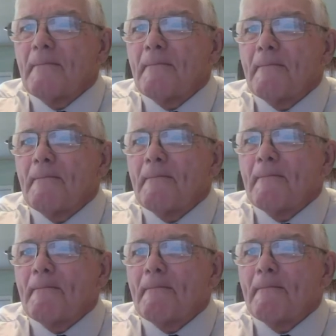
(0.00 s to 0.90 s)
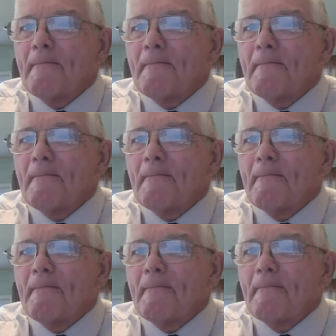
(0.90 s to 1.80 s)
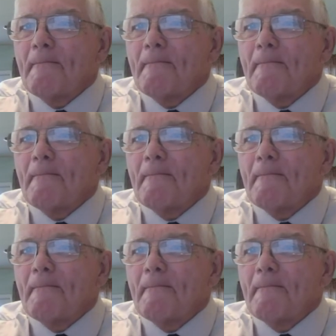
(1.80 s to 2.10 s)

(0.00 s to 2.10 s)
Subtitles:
Nobody speaks.